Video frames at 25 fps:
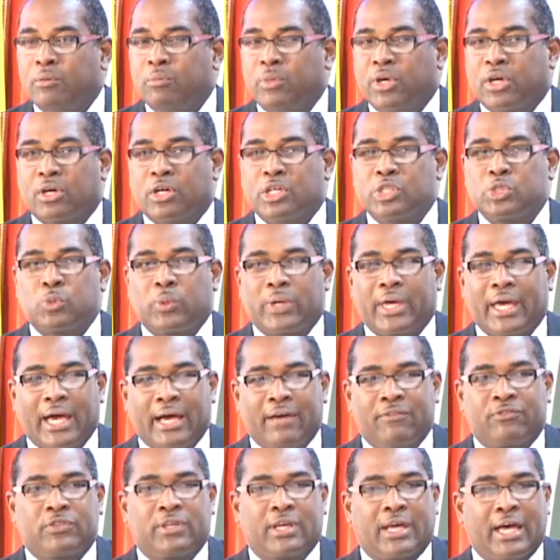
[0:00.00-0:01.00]
because we
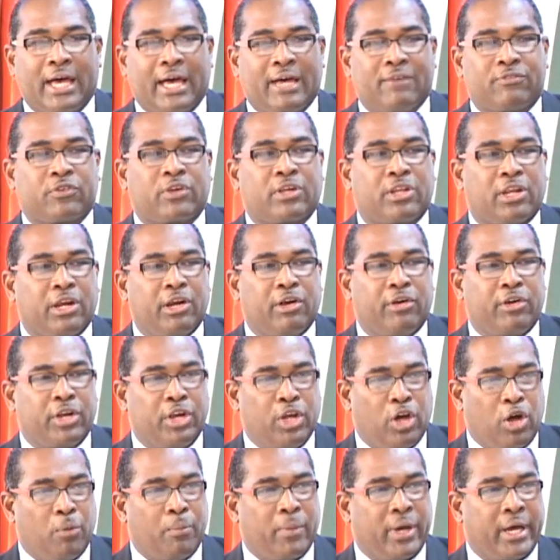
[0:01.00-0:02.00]
have to have clear
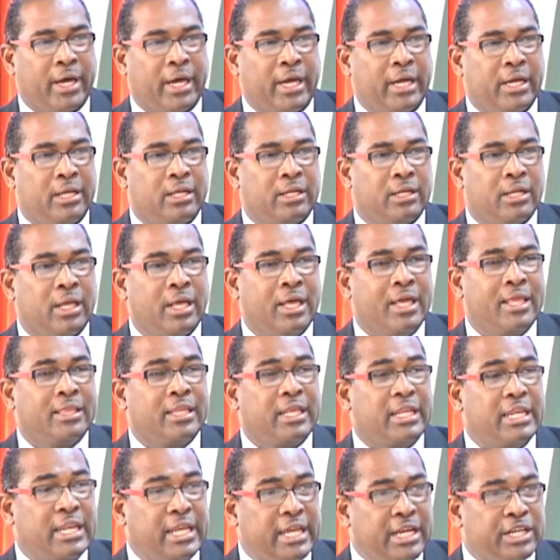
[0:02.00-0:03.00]
in our mind
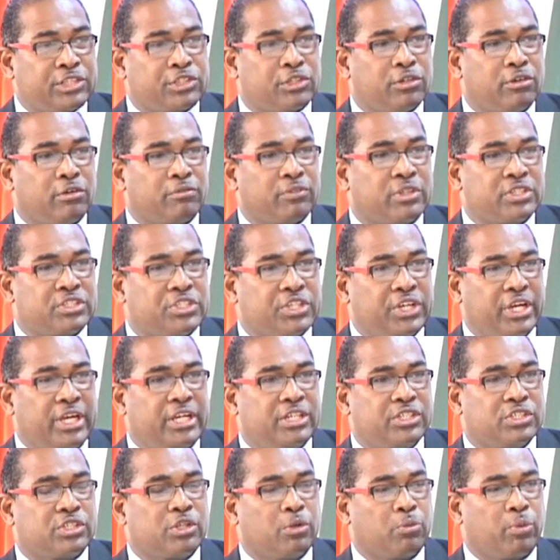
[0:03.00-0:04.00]
the nature of the
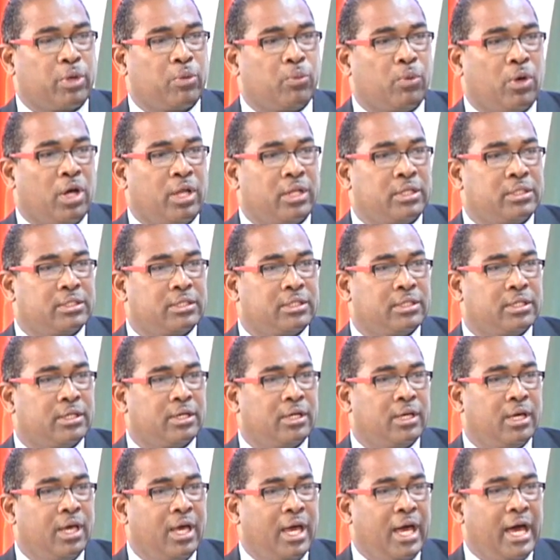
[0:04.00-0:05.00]
change that we want
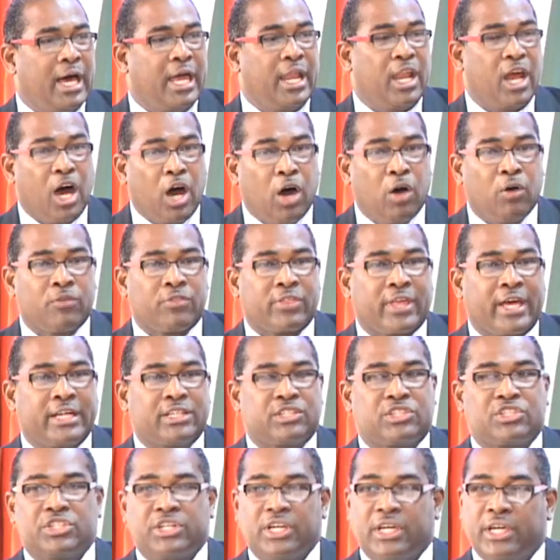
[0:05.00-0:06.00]
and how
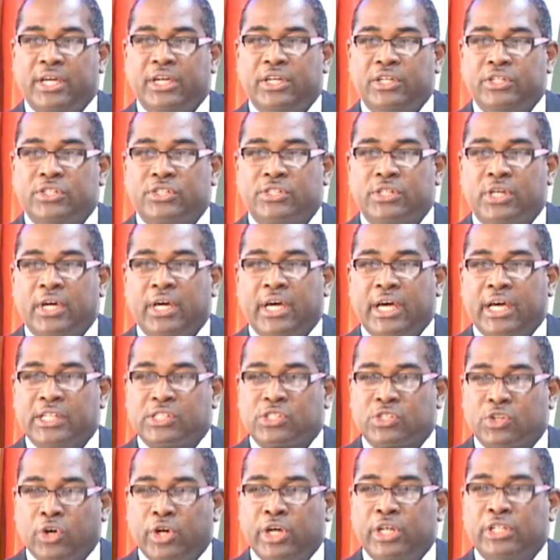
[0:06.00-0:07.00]
that change
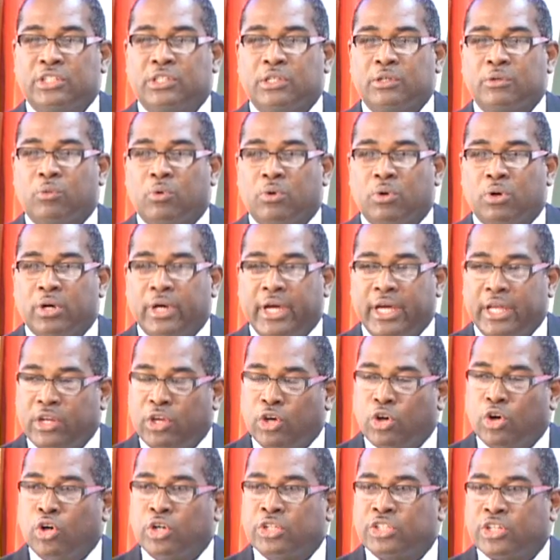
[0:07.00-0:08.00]
is going to
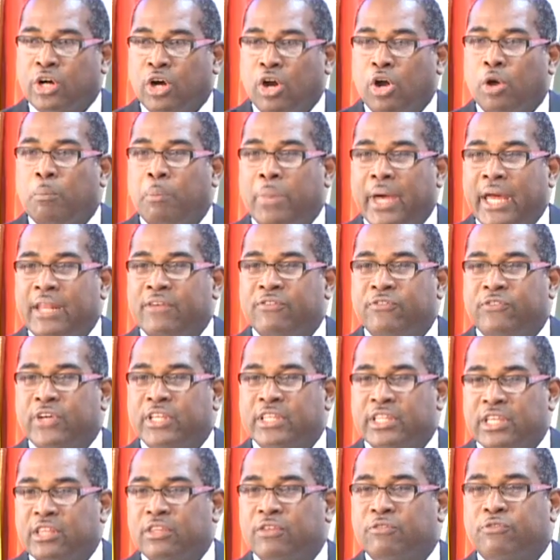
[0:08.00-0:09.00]
inure to our
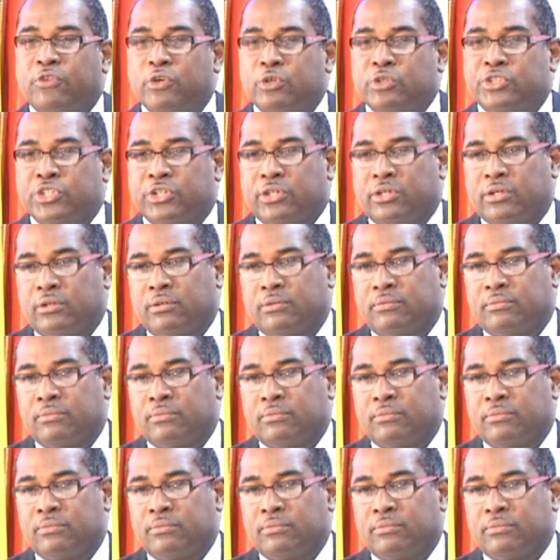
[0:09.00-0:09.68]
benefit in the future.